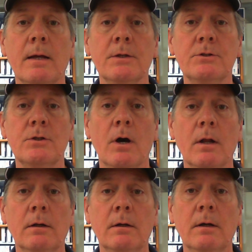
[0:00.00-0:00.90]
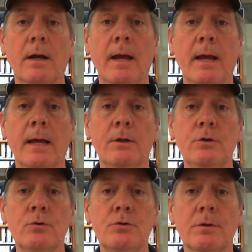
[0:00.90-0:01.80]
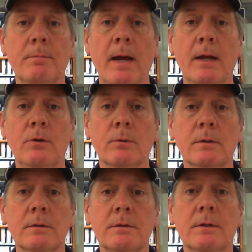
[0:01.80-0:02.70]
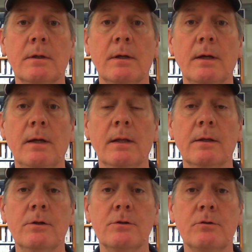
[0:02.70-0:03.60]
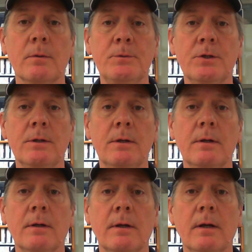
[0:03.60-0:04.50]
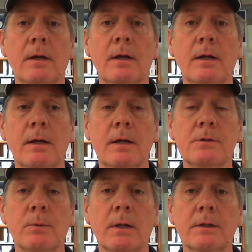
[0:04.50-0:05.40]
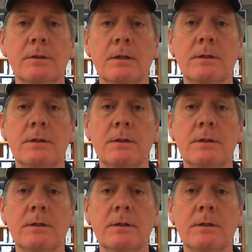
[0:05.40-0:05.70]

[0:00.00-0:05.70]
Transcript: installer and user manuals in the description, as well as the